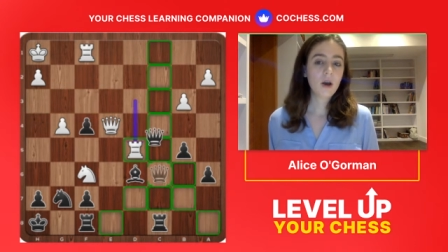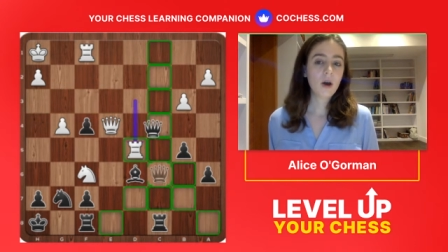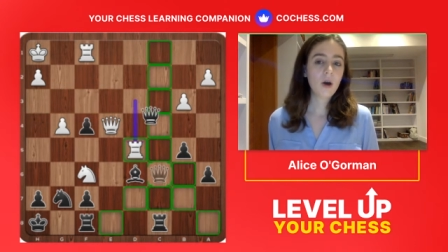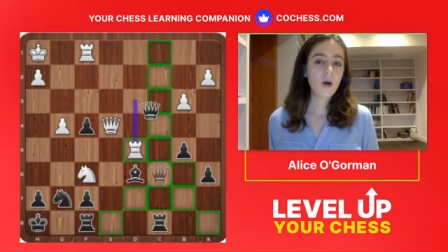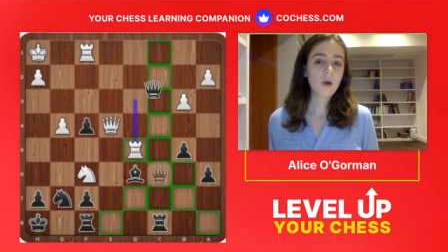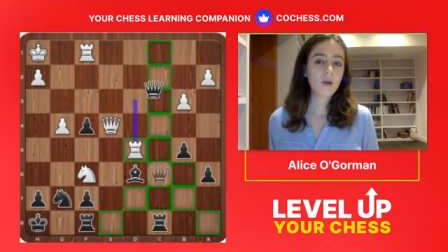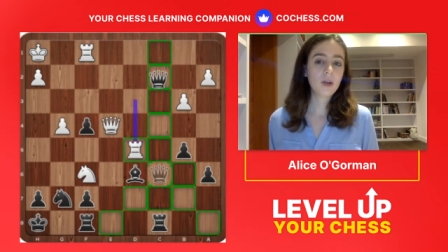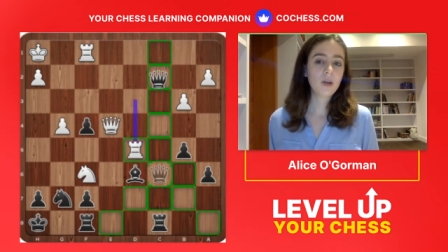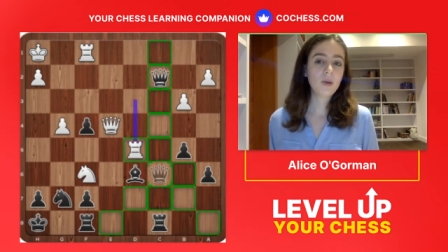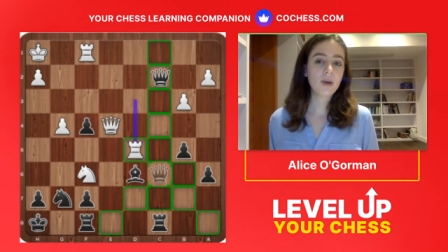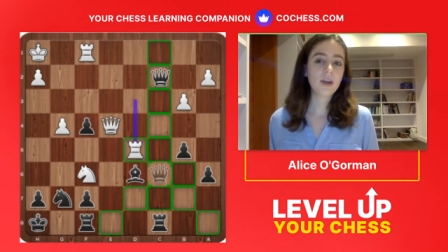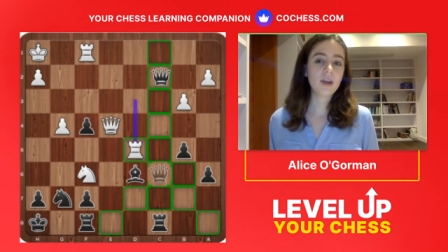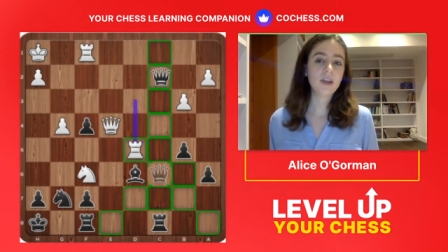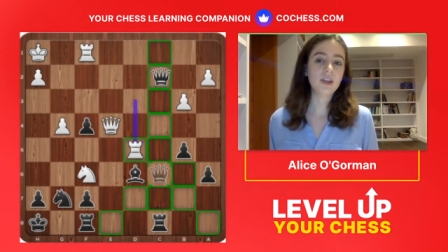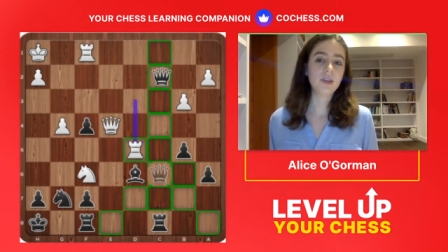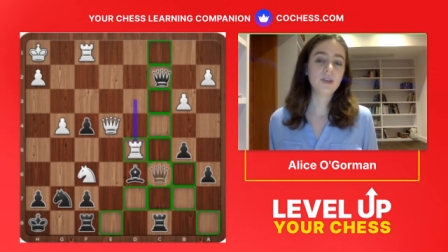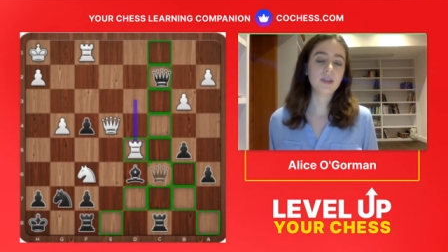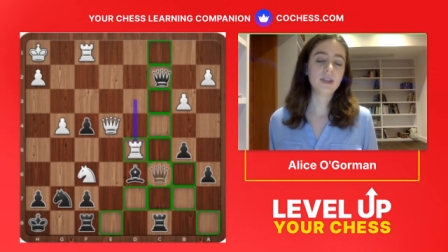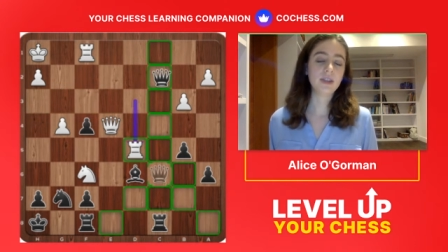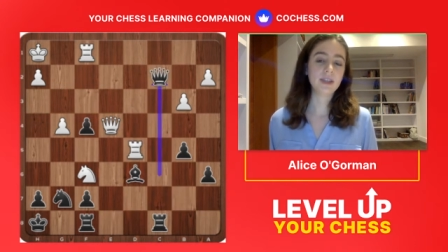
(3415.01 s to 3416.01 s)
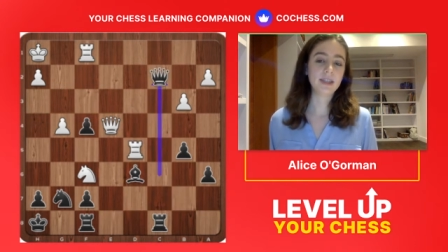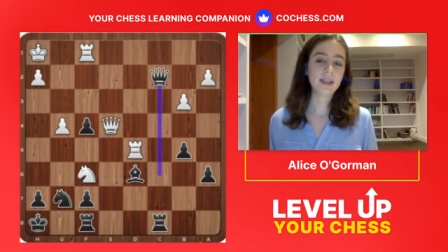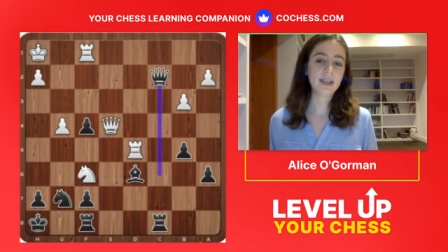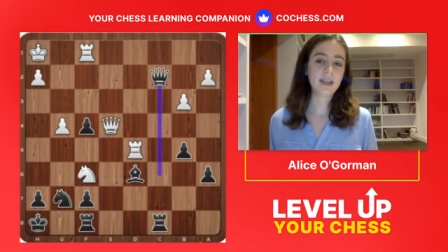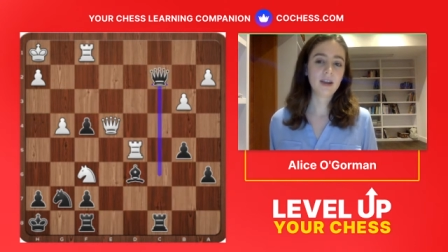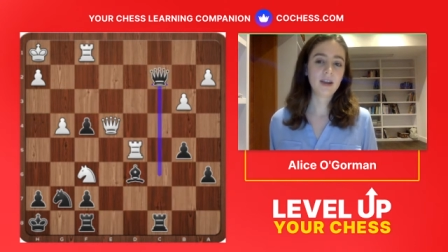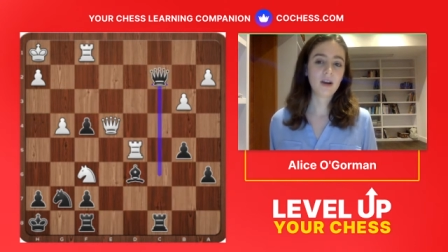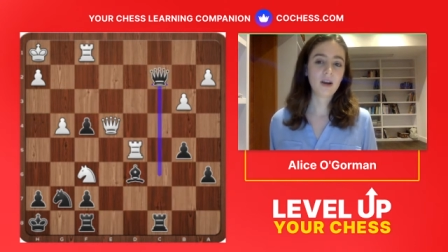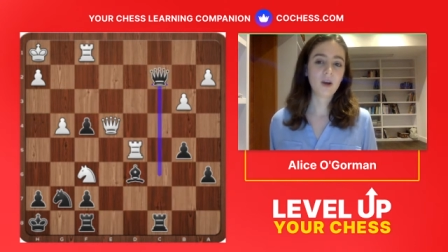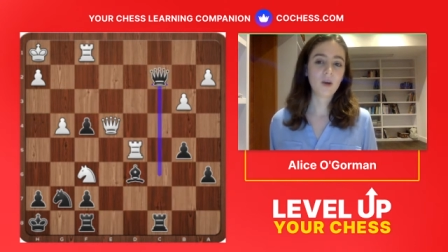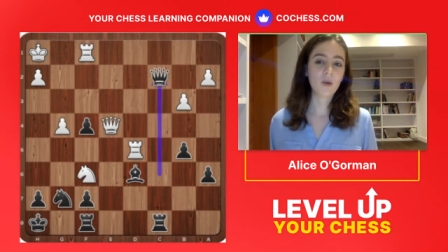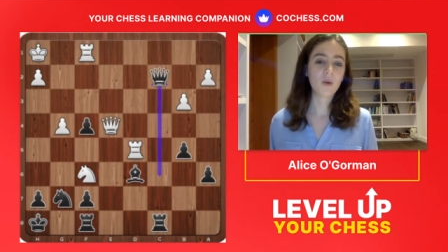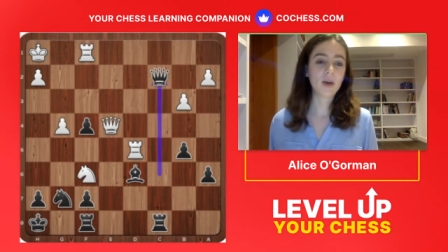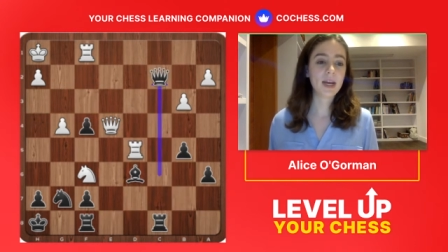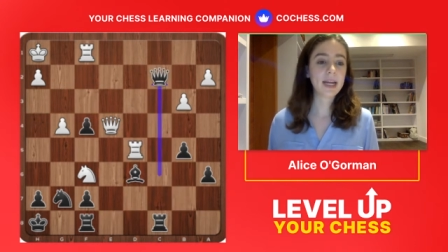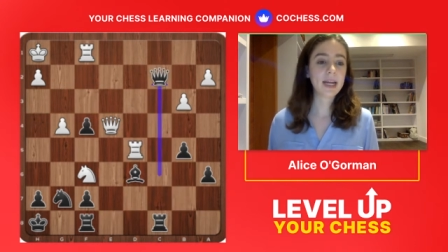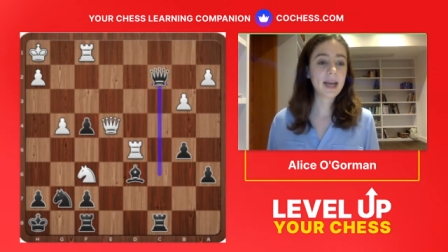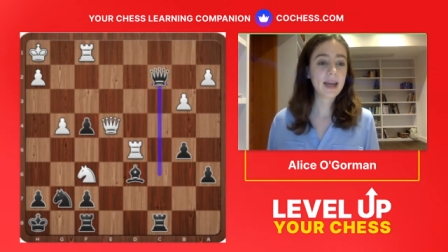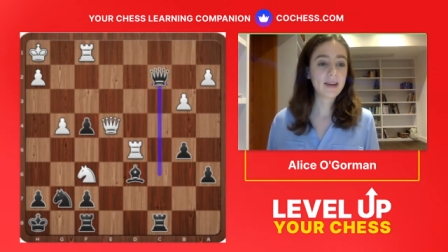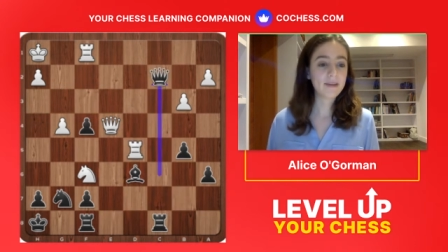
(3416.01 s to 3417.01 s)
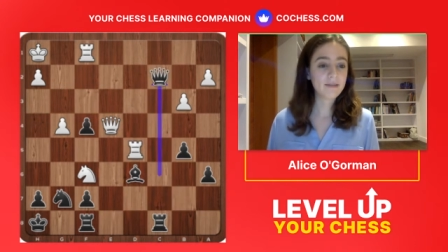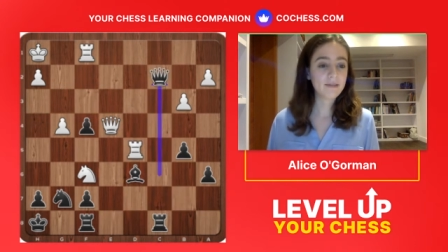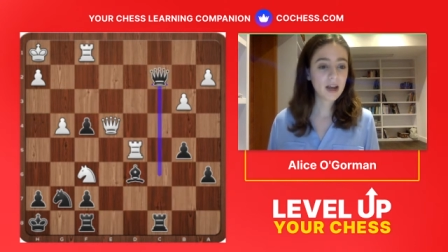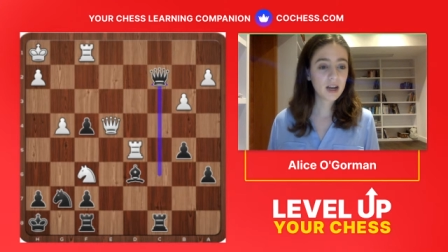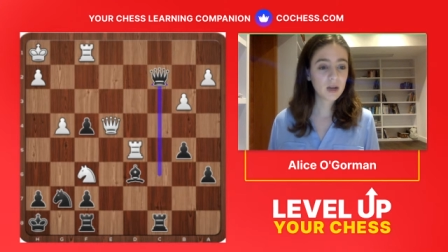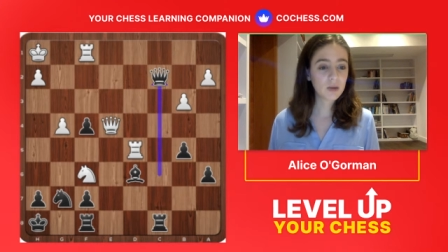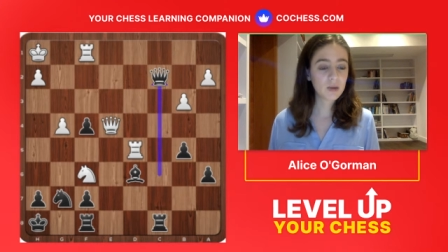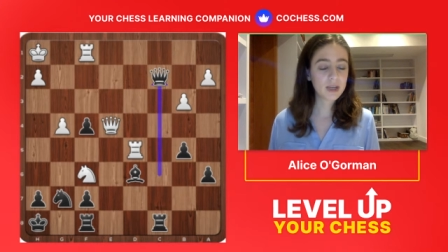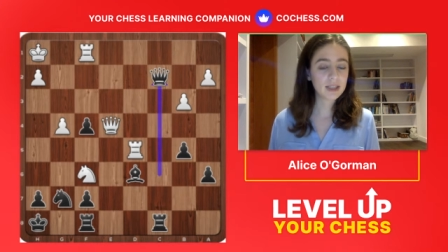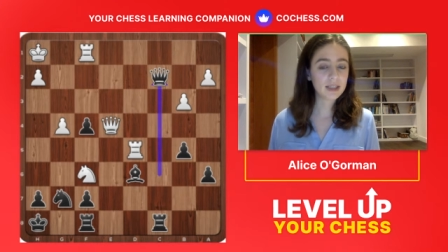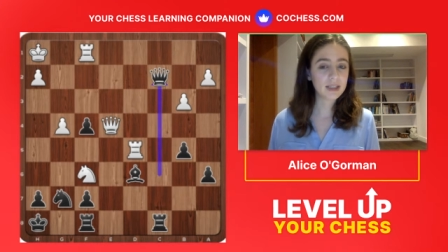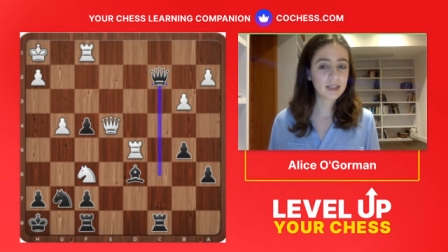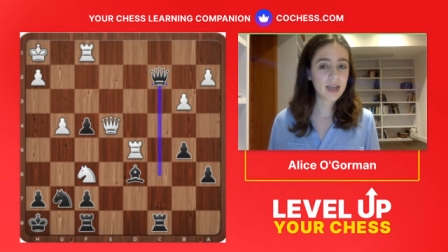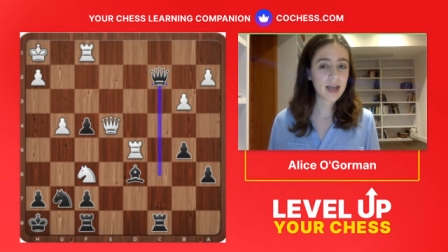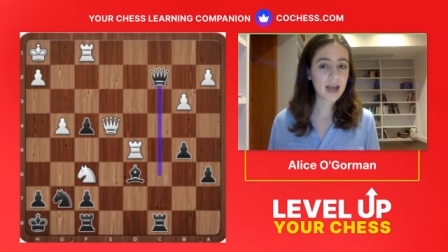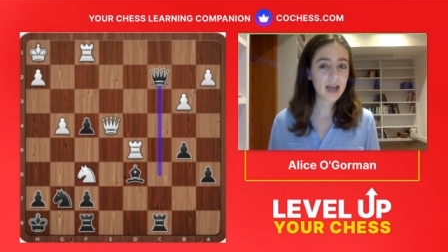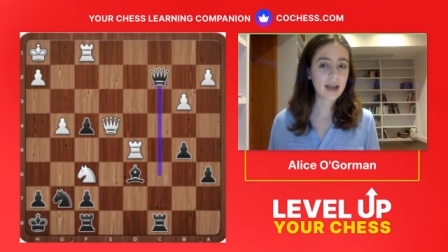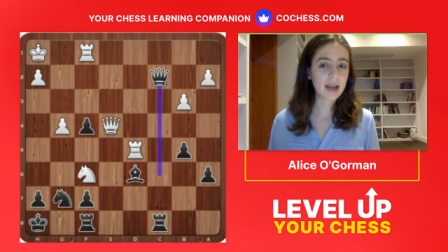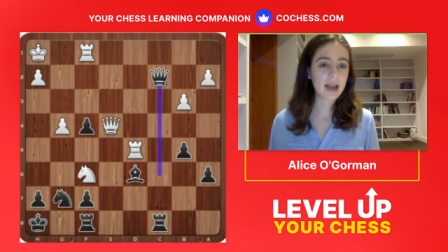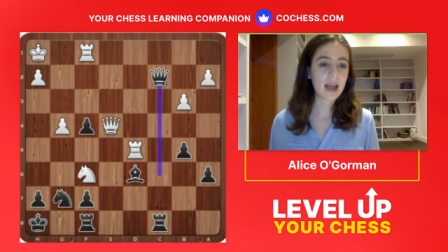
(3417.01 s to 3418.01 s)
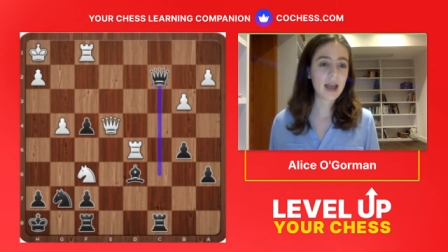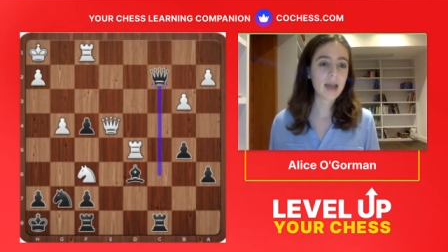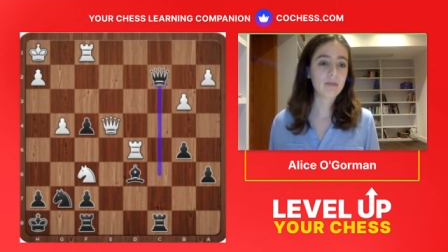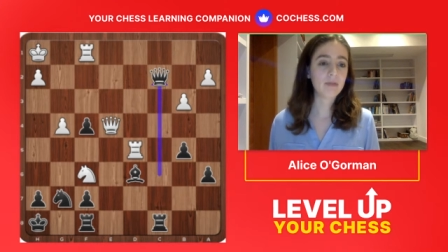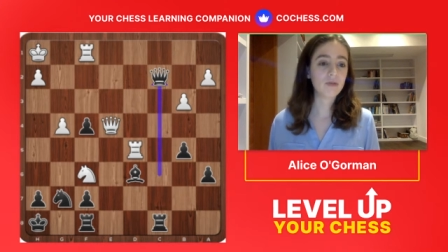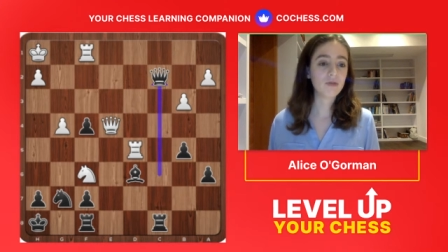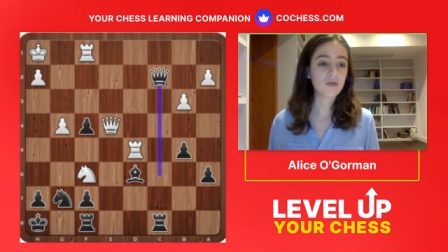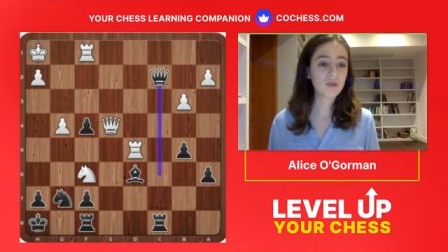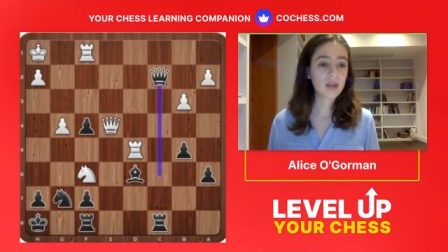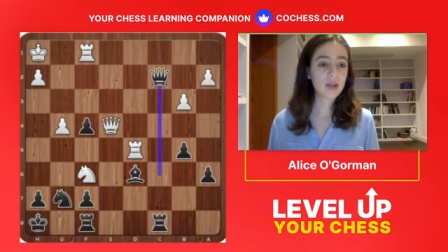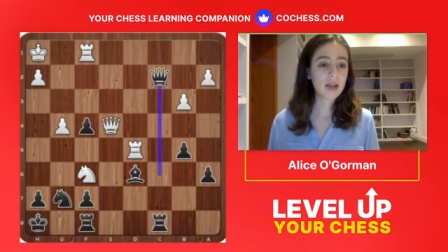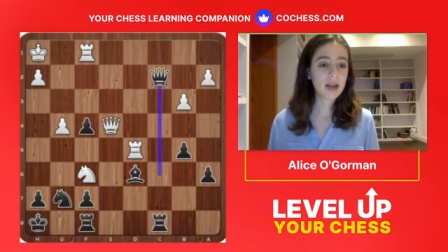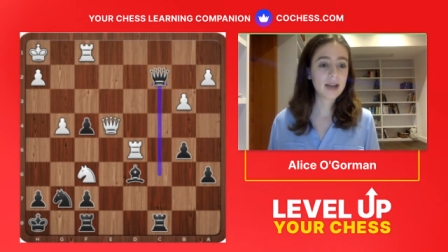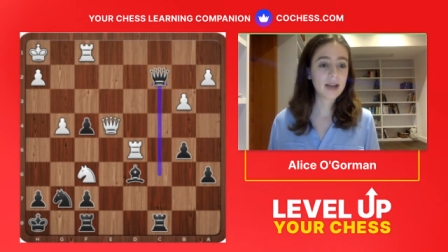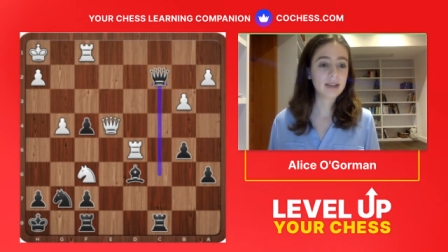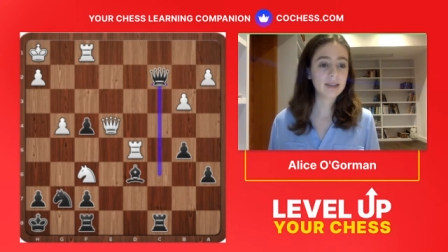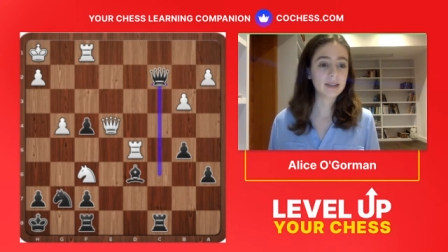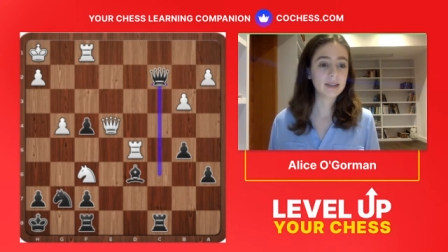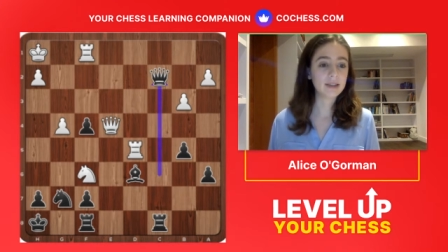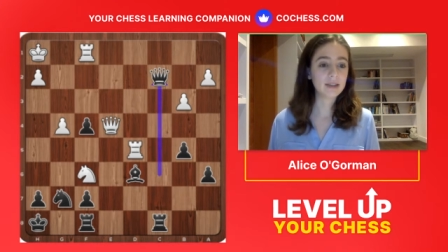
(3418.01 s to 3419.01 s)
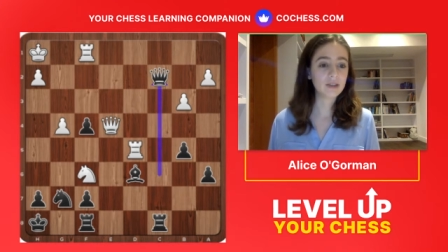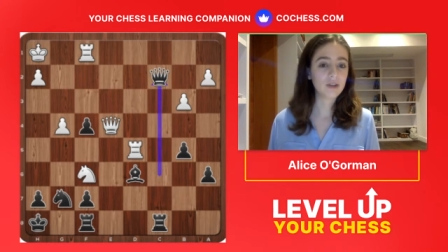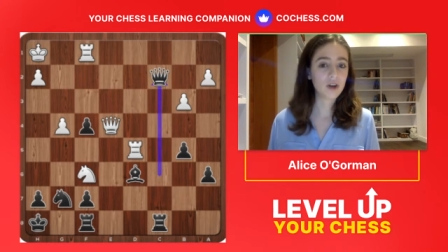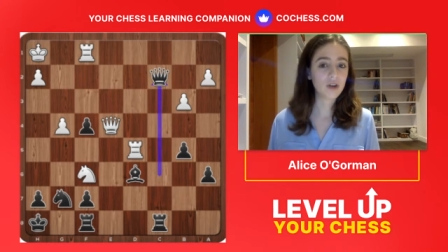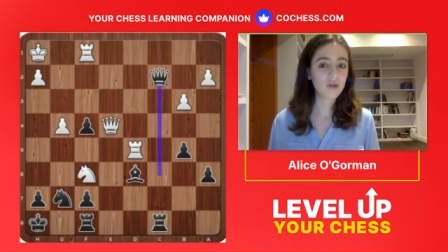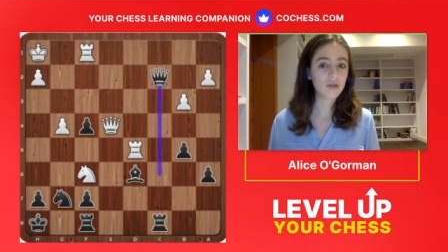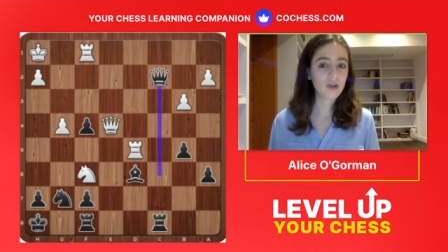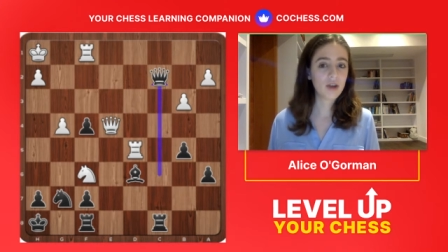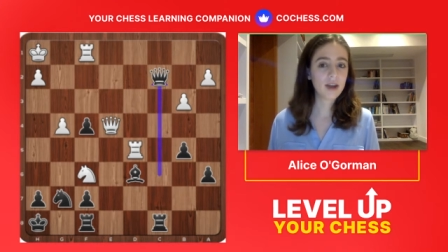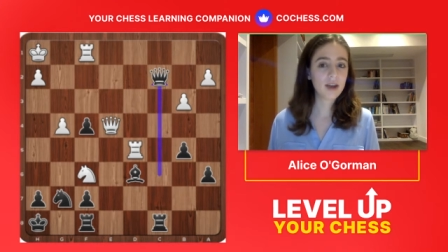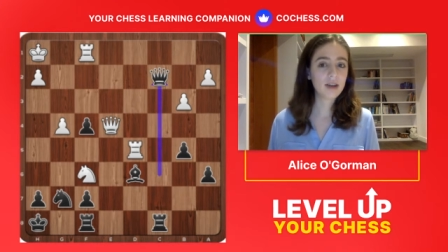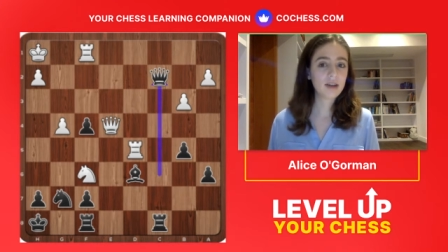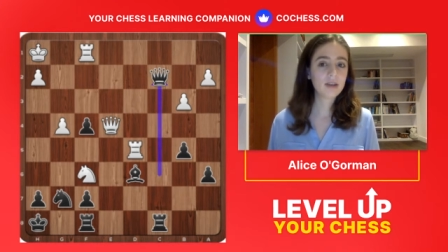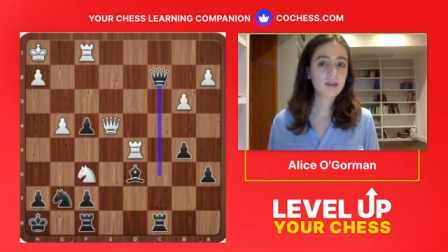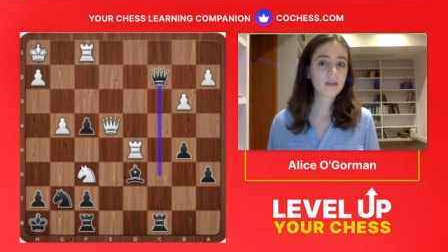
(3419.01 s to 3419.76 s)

Only way to do this is here. White again evaluates the endgame, realizes it's not right,